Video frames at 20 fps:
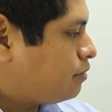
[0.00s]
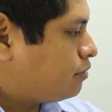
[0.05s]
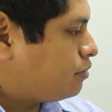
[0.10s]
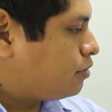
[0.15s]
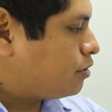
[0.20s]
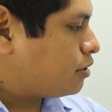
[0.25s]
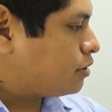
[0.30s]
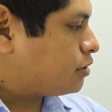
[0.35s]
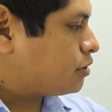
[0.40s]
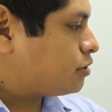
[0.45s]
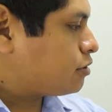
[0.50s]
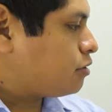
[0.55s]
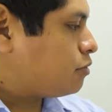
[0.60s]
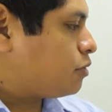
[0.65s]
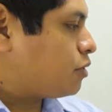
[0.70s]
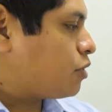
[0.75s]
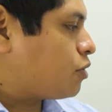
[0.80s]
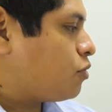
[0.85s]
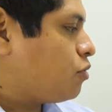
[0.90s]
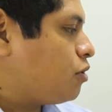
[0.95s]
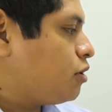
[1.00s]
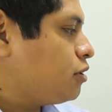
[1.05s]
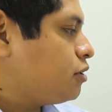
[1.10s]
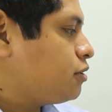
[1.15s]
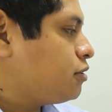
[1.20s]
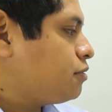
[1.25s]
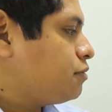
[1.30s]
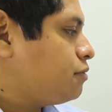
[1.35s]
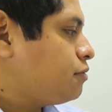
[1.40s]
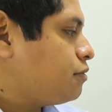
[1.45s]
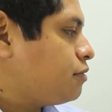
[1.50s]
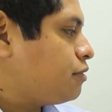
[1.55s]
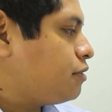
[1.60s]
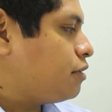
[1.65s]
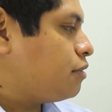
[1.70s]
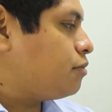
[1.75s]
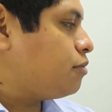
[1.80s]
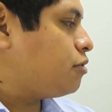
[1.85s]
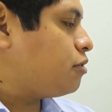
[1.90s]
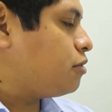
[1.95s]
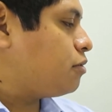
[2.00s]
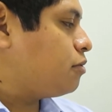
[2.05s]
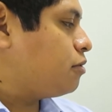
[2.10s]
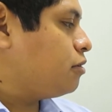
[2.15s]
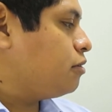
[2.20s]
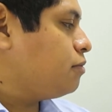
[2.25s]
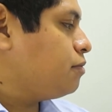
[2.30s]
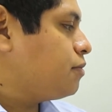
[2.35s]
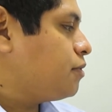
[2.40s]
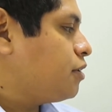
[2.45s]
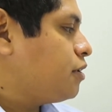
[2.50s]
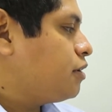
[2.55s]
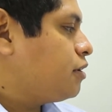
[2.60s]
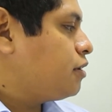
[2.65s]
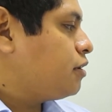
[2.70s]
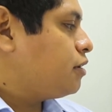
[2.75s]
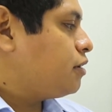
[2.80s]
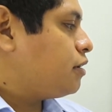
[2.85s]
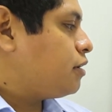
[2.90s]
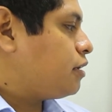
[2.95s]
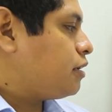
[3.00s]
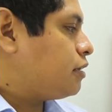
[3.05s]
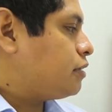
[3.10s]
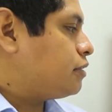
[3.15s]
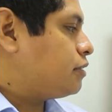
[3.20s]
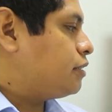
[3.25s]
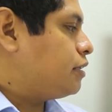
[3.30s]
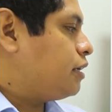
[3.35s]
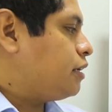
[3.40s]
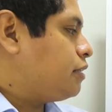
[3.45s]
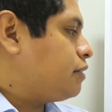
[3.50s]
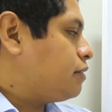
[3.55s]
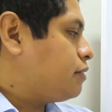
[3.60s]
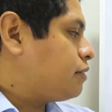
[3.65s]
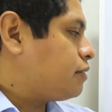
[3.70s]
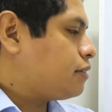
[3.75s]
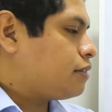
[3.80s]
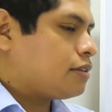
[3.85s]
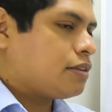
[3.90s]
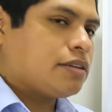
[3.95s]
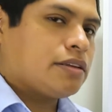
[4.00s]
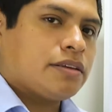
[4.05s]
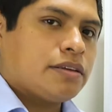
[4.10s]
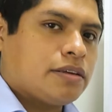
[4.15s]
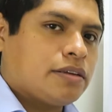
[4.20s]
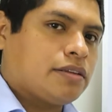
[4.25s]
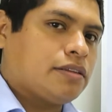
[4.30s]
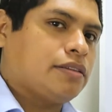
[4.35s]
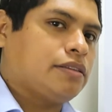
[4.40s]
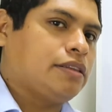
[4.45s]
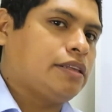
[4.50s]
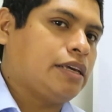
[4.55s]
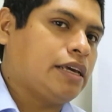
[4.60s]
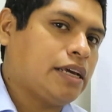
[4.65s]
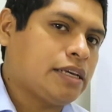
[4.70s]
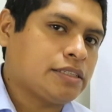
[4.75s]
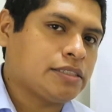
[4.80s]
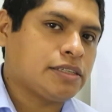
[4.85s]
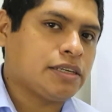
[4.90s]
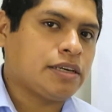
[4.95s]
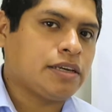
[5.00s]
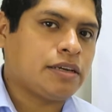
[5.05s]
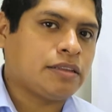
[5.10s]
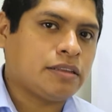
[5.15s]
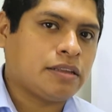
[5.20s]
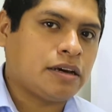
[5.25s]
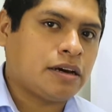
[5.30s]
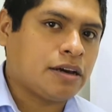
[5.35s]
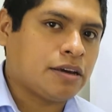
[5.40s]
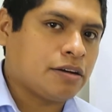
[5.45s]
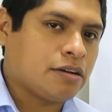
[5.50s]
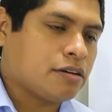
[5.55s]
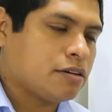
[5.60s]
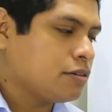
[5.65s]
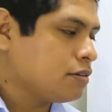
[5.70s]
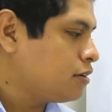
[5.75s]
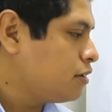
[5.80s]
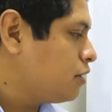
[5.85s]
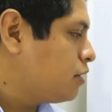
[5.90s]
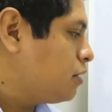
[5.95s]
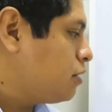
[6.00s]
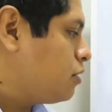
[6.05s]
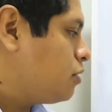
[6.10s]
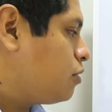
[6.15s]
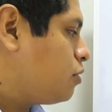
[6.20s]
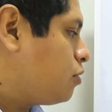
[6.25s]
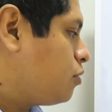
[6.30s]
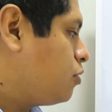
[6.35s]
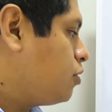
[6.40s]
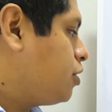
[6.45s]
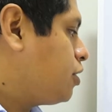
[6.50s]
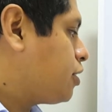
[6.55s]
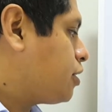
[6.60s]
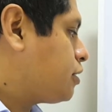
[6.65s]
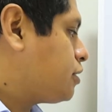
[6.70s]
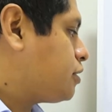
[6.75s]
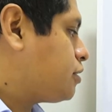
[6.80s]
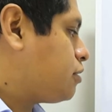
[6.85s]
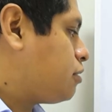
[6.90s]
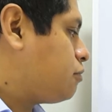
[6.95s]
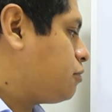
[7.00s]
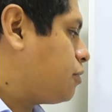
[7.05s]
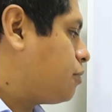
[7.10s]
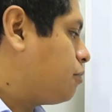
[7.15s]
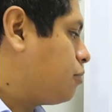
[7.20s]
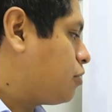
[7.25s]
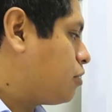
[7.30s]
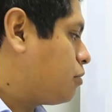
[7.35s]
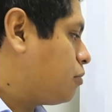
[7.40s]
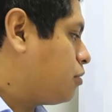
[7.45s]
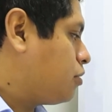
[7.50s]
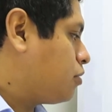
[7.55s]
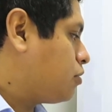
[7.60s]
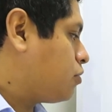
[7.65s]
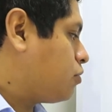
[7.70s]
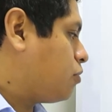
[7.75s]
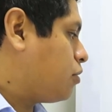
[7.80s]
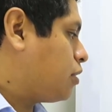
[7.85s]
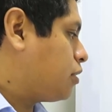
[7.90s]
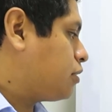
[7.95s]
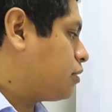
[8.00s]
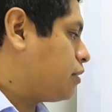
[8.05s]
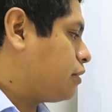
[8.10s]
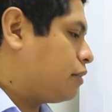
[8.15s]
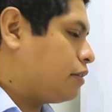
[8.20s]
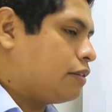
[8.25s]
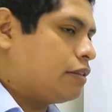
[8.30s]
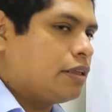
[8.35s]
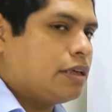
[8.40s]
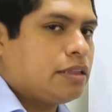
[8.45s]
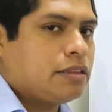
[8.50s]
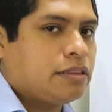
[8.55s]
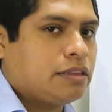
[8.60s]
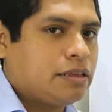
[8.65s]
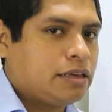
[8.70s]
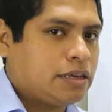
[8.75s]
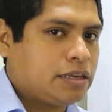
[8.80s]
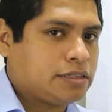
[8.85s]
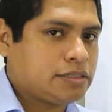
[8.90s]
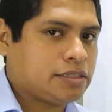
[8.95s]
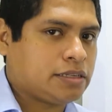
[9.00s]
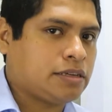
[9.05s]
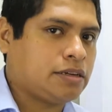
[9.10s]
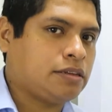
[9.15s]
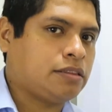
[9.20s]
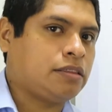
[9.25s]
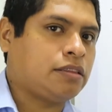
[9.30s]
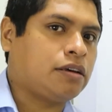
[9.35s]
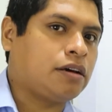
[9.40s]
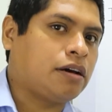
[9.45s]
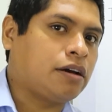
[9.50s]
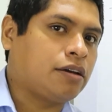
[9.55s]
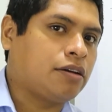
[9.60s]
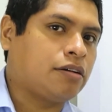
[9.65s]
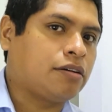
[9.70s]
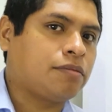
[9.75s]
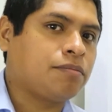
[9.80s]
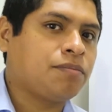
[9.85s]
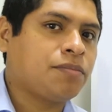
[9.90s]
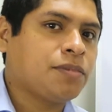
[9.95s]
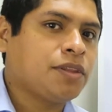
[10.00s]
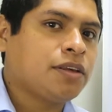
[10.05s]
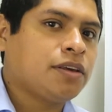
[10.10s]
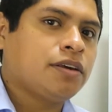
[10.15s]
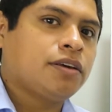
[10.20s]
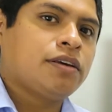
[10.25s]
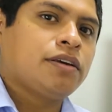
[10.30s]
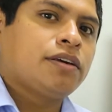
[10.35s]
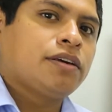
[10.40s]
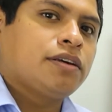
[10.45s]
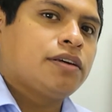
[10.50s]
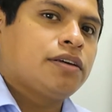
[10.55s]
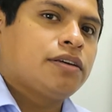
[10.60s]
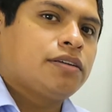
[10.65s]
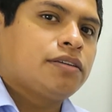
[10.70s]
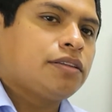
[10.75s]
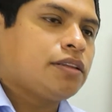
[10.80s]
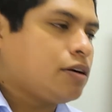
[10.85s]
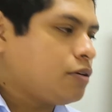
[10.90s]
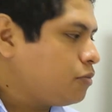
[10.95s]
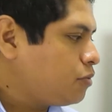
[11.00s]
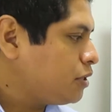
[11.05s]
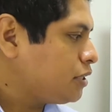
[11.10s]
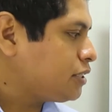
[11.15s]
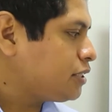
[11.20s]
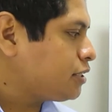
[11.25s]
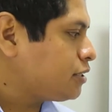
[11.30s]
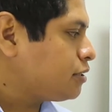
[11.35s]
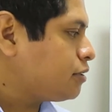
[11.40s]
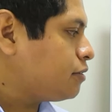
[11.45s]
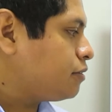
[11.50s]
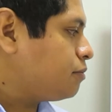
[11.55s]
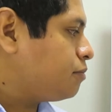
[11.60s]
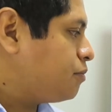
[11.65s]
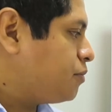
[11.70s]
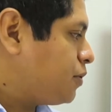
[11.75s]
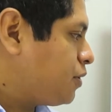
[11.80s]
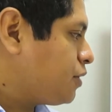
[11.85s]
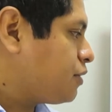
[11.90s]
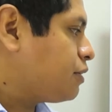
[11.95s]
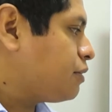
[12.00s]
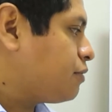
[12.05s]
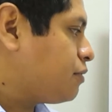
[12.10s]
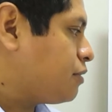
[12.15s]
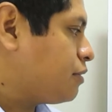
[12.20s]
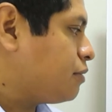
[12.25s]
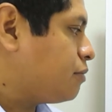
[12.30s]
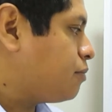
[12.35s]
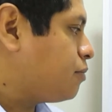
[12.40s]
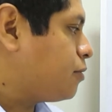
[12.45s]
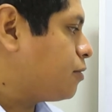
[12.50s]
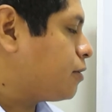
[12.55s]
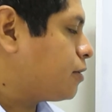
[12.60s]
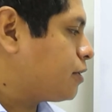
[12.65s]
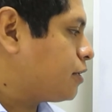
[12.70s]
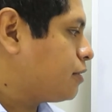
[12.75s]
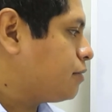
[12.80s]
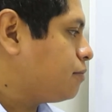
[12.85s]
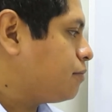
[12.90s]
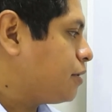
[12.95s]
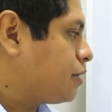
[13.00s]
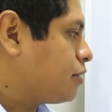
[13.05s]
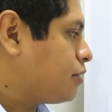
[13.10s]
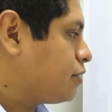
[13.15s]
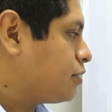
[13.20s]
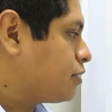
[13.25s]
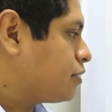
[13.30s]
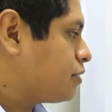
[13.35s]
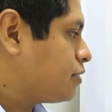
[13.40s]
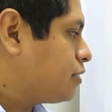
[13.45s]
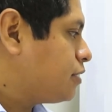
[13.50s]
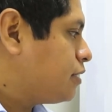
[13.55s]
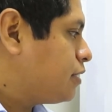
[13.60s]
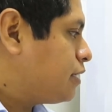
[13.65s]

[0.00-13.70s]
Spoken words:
You can start with quant, then verbal, and then the essay and IR. Or you can start with verbal, quant, and then the essay and IR. Now, why is this very, very important? Because